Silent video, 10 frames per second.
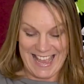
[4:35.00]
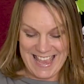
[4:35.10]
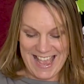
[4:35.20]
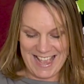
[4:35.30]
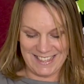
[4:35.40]

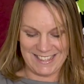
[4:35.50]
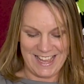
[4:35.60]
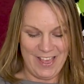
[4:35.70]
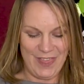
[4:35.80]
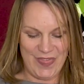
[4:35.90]
Yes,
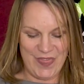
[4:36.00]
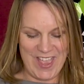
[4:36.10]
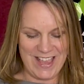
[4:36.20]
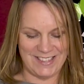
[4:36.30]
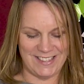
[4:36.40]

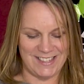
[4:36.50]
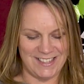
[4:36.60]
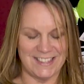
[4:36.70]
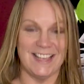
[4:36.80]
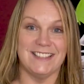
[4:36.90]
this
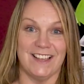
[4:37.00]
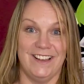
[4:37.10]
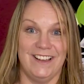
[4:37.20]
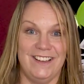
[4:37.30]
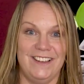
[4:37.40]
says
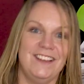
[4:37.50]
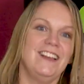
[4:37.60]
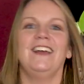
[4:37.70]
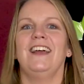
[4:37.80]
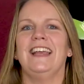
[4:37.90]

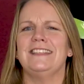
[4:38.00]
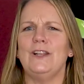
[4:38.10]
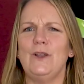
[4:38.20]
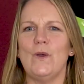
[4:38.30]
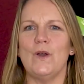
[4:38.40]
It's a
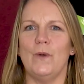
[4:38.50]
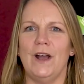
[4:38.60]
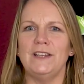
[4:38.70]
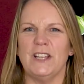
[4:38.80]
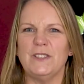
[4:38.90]
longer
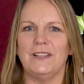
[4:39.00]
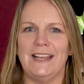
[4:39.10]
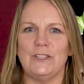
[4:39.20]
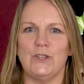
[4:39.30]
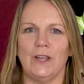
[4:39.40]
word, so
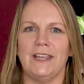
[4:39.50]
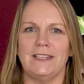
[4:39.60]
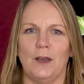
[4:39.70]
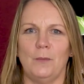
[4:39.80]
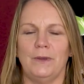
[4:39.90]
let's chunk it
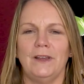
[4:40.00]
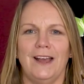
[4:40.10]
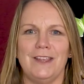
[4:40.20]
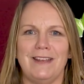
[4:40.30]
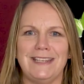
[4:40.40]
up.
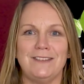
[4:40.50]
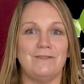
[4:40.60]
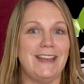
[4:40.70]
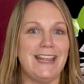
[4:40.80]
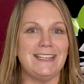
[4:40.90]
Are you ready to
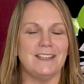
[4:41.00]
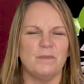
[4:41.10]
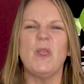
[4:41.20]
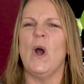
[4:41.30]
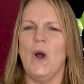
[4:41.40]
read?
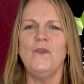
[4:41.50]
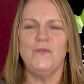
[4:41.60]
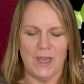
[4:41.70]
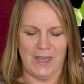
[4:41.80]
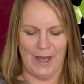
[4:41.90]
Off
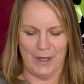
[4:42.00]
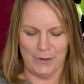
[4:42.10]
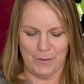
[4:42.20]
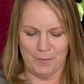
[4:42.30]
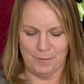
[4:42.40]
you go.